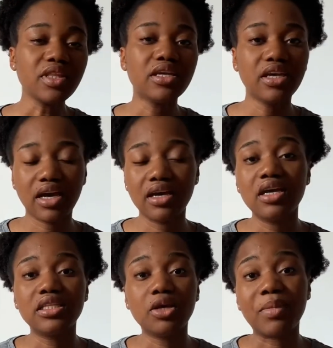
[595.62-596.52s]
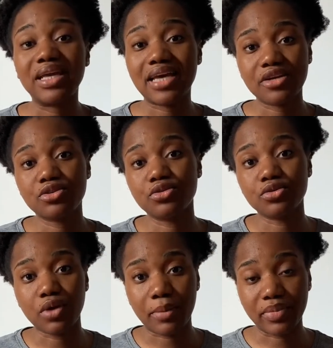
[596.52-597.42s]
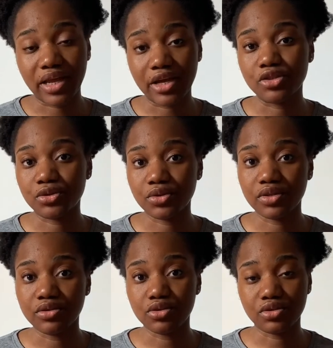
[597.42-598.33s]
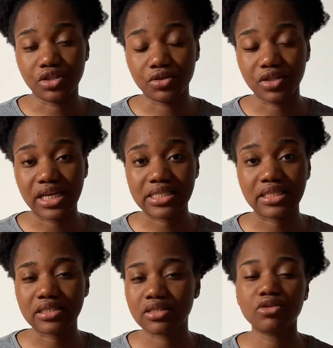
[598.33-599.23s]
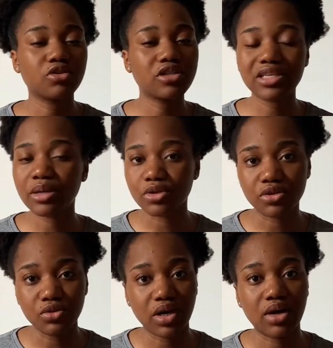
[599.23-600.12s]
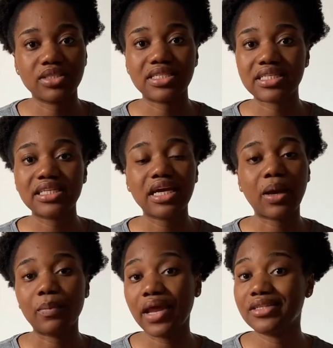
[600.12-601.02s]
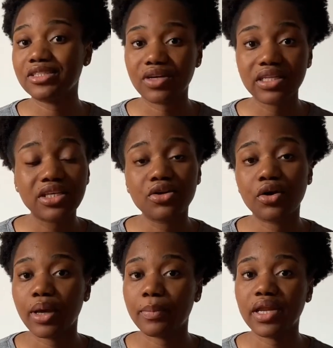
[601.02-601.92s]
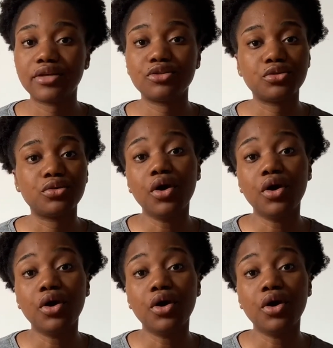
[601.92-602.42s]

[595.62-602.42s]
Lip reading: Yeah, they might ask you to apply through the Uni Assist. So just keep on the lookout. It's either you apply directly or you apply through